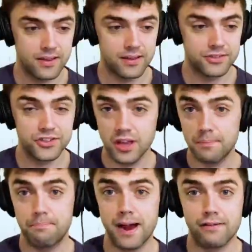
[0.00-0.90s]
So the
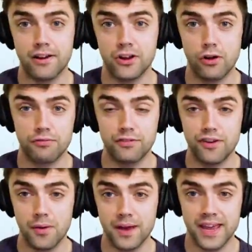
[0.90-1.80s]
background I got from the
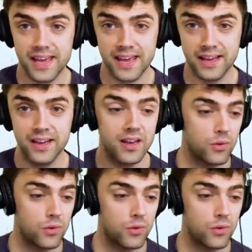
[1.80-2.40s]
farmer here